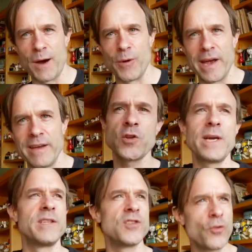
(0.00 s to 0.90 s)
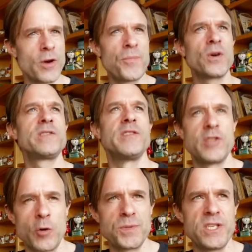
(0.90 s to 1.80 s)
that way. So I had the storyboards, the
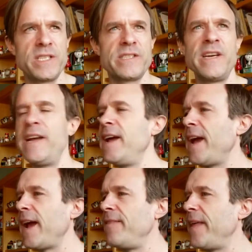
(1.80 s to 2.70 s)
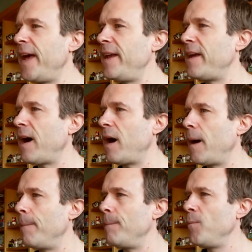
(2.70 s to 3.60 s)
dope sheets, and then
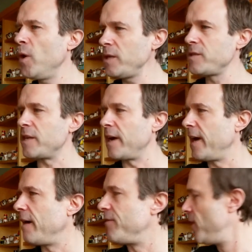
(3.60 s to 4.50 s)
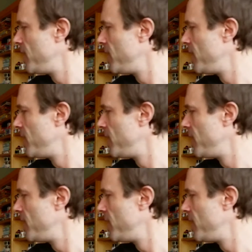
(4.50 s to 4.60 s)
um, what else did I have?